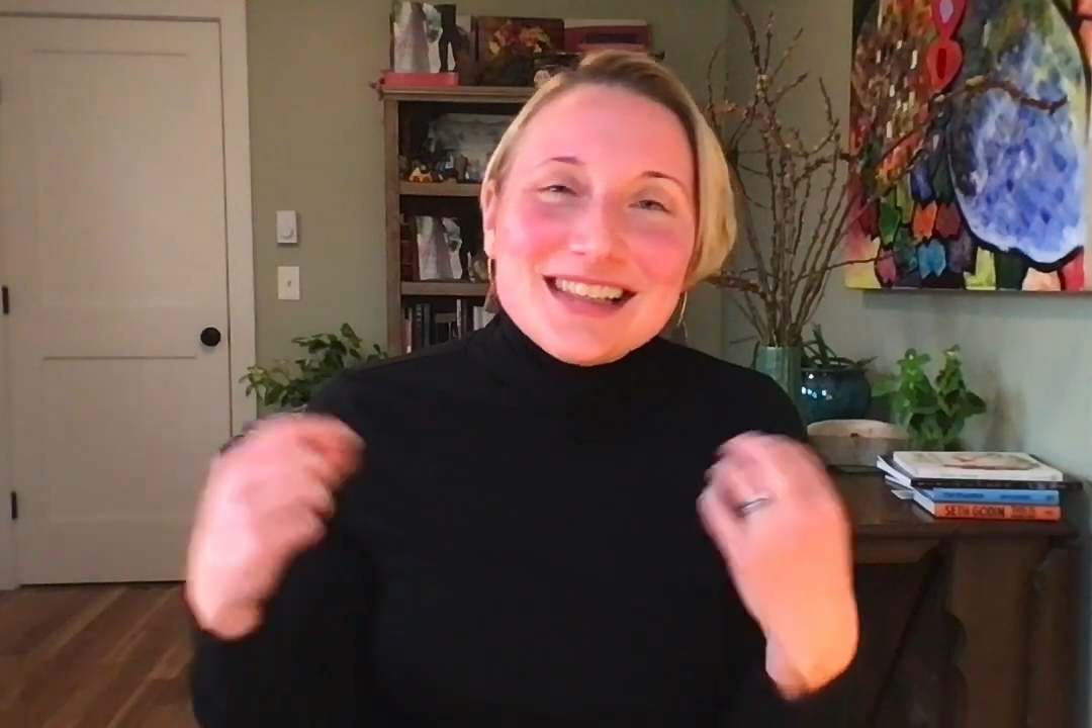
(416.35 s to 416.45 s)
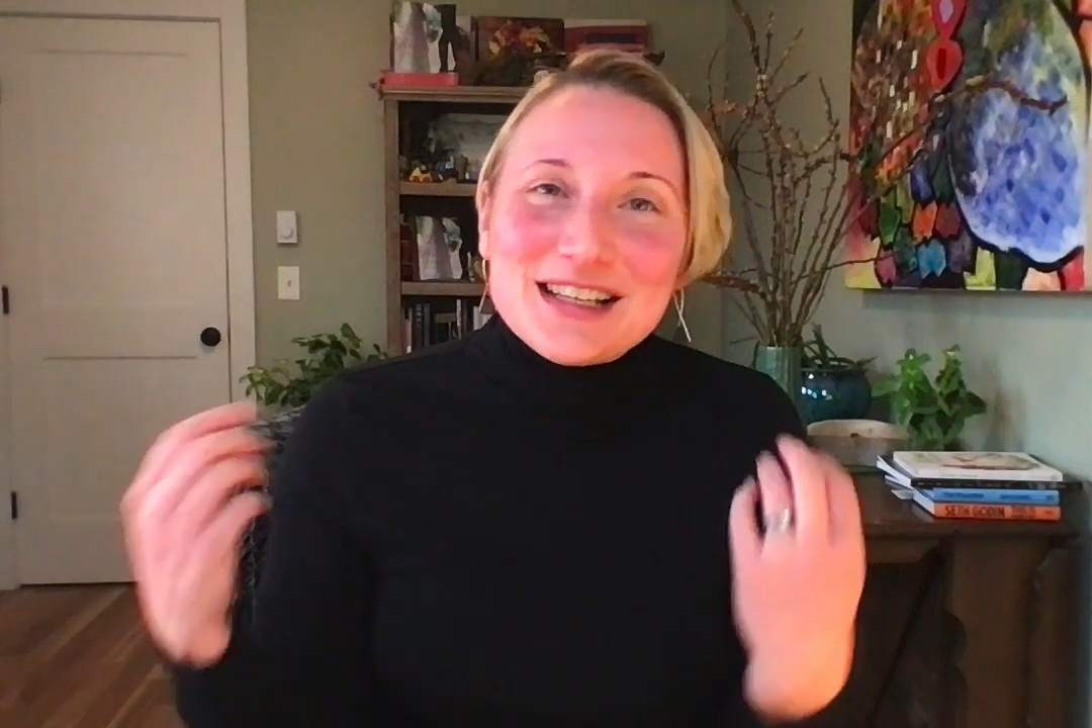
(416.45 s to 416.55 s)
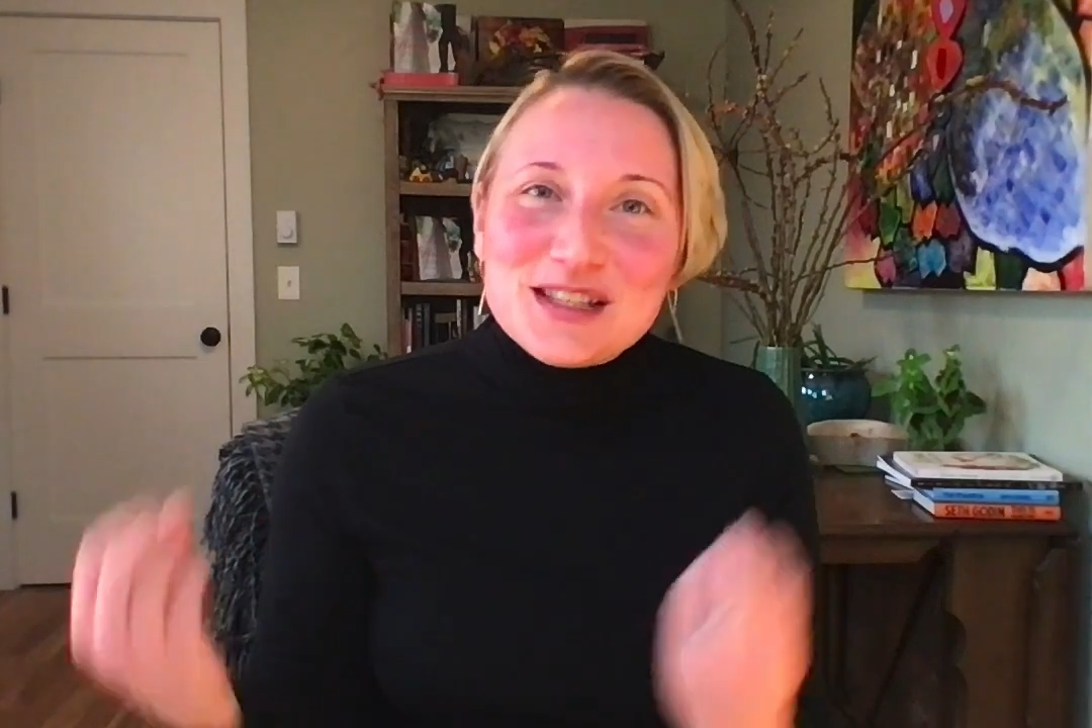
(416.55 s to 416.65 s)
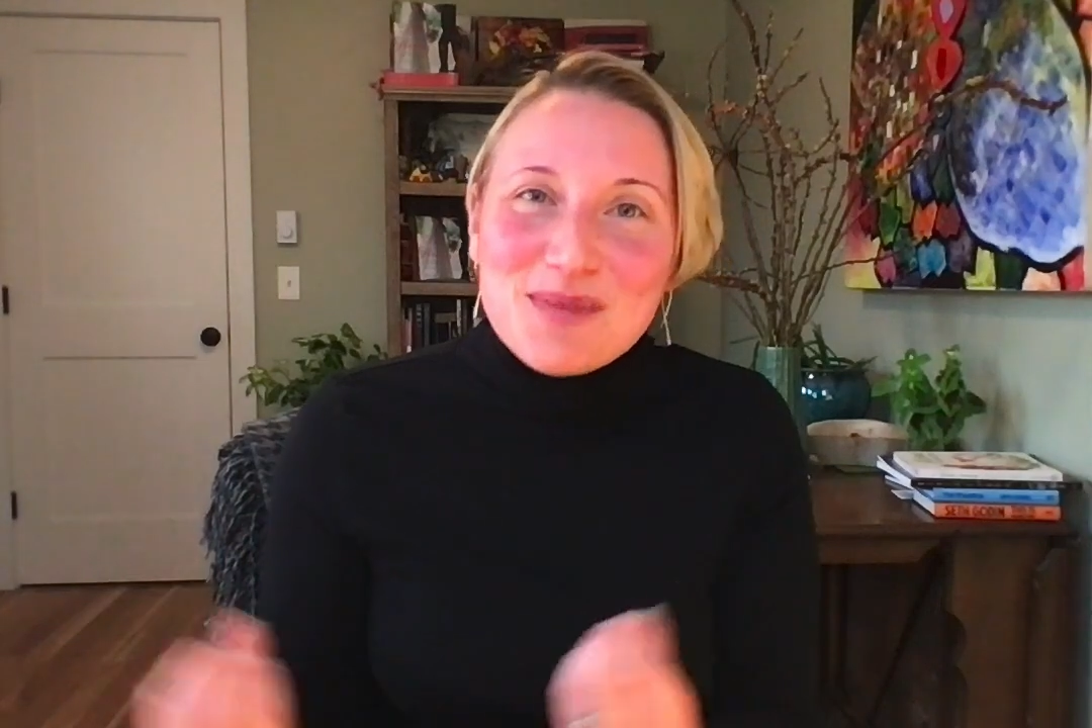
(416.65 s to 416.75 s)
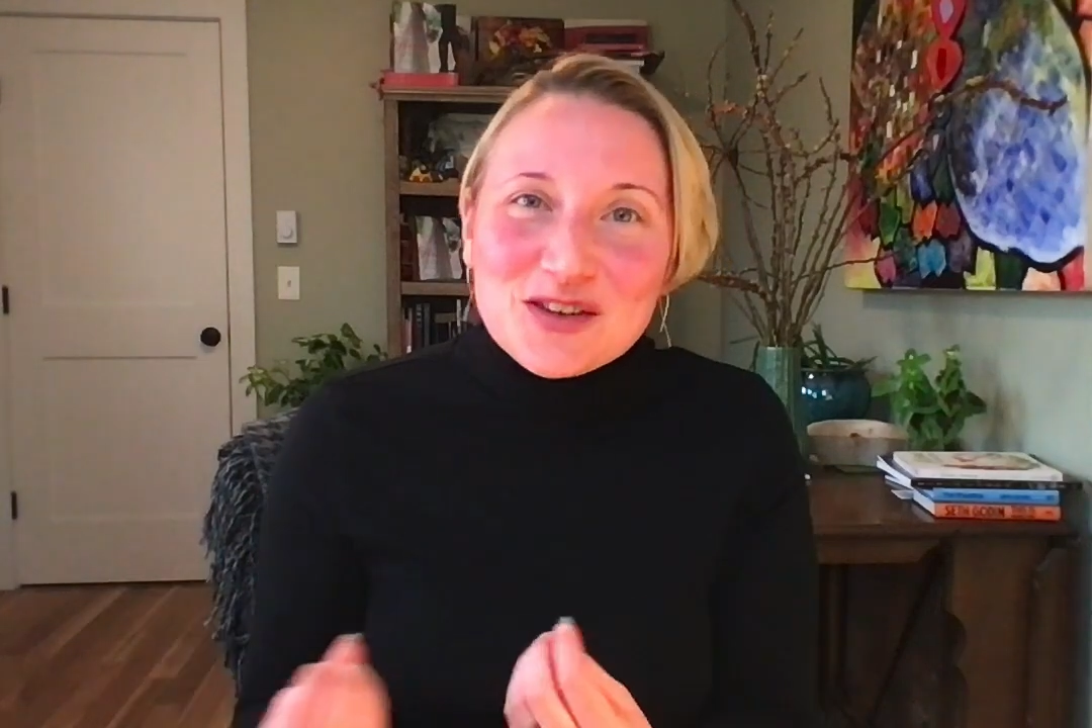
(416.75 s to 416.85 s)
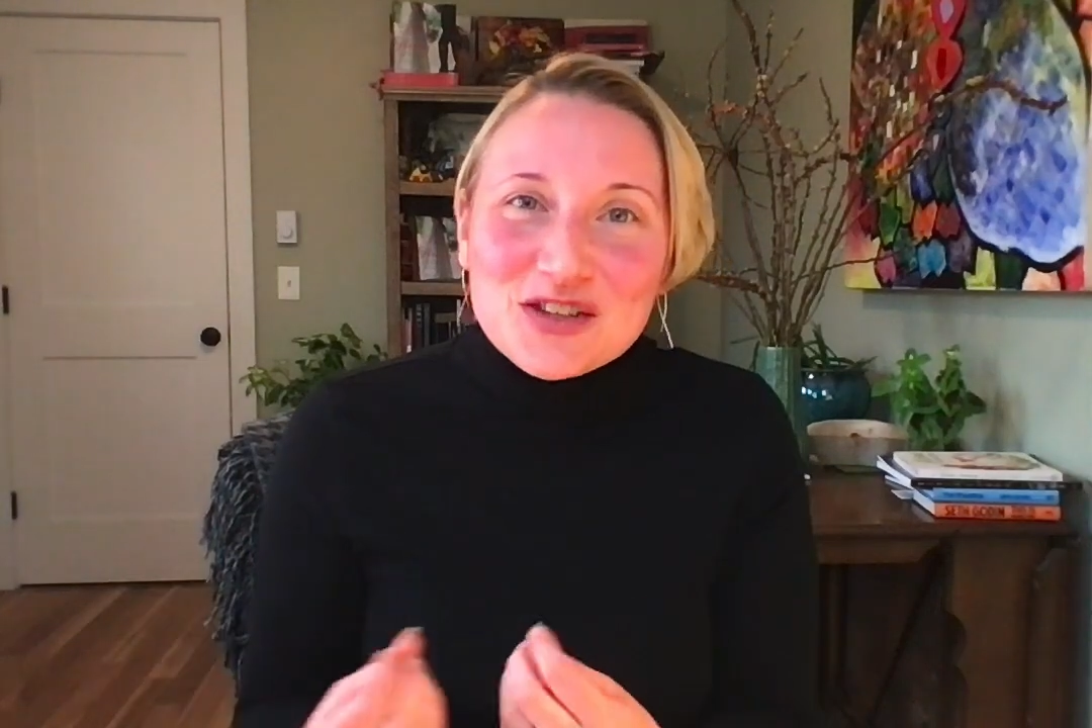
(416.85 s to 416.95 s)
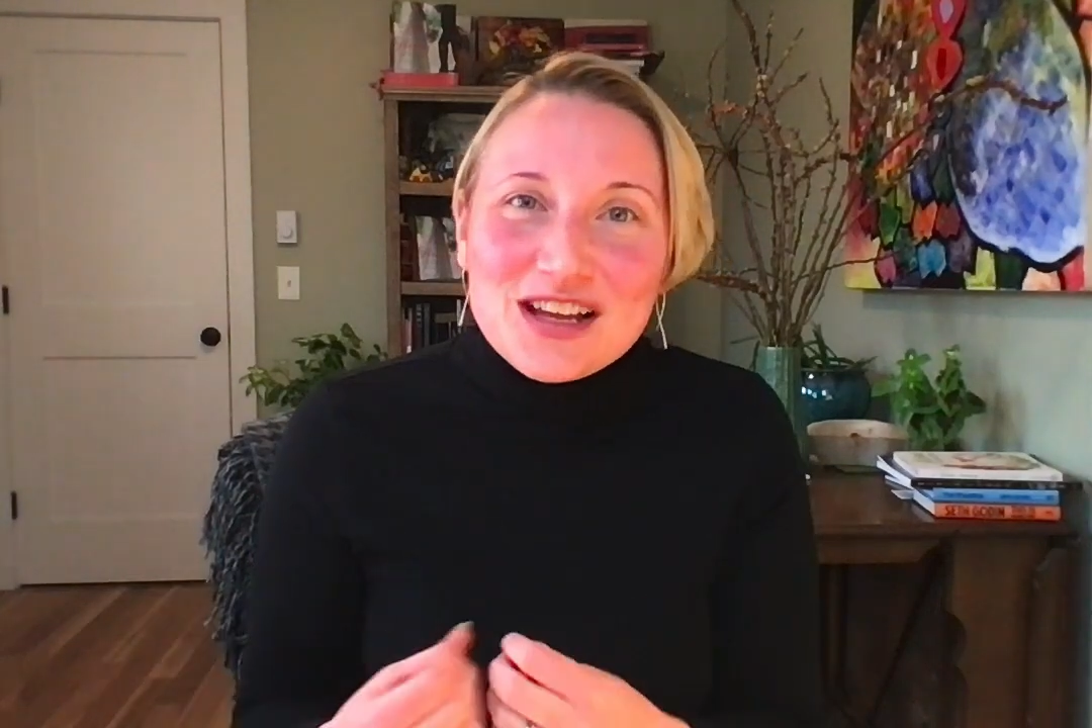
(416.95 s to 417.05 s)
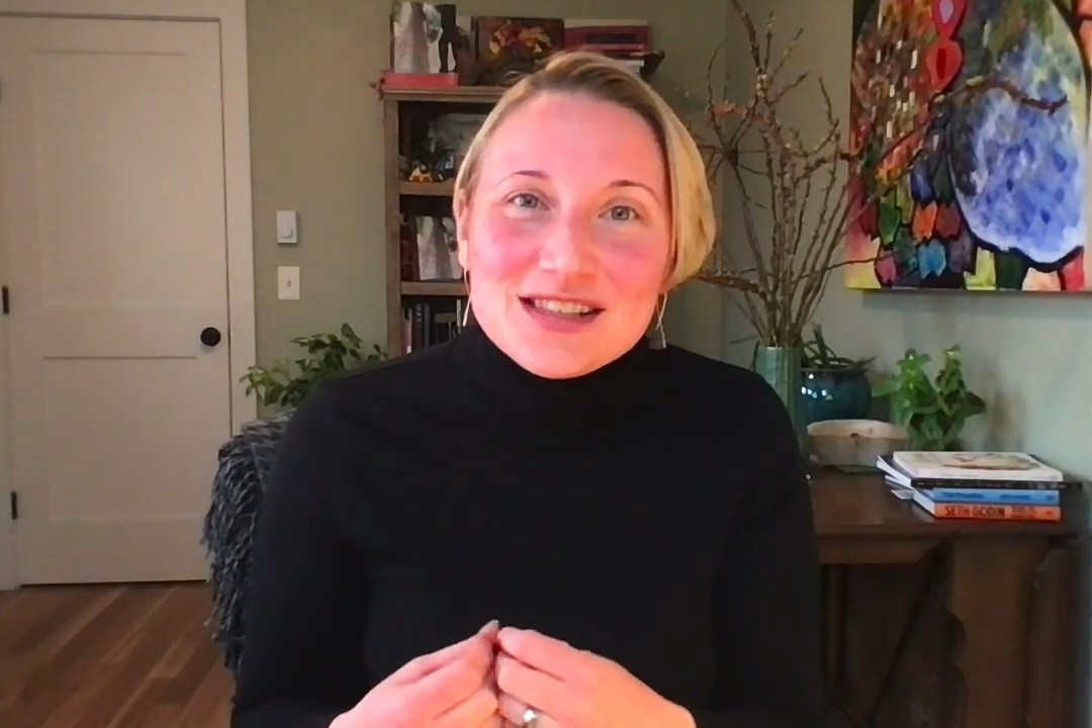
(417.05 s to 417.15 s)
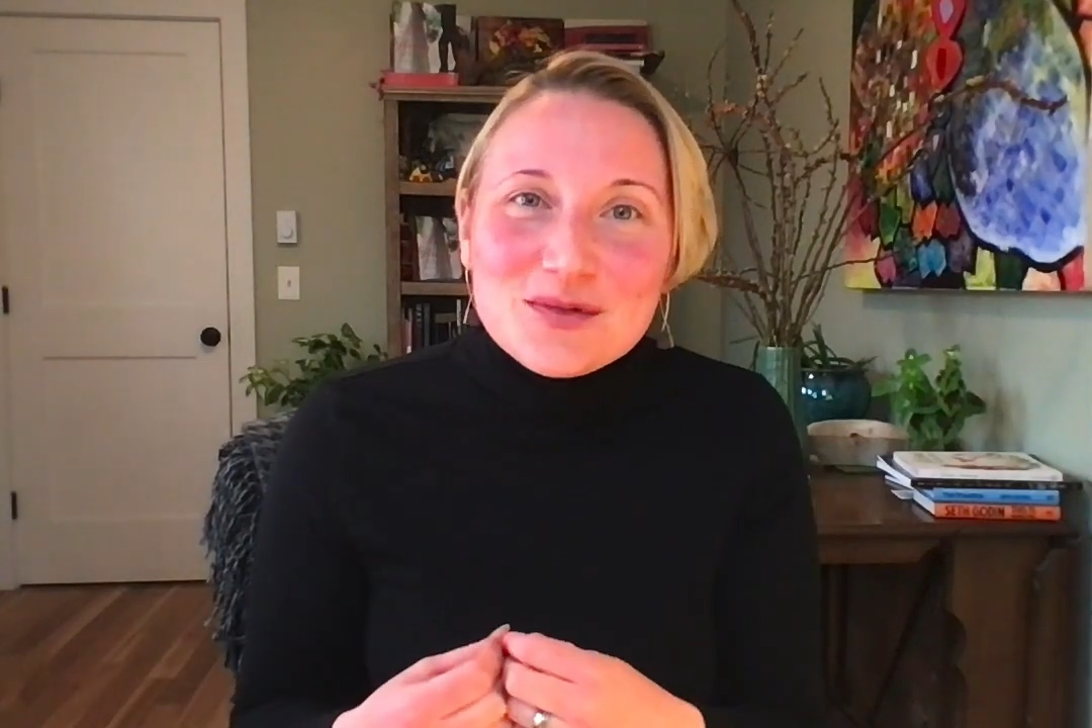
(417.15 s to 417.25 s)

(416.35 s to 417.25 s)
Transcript: I specialize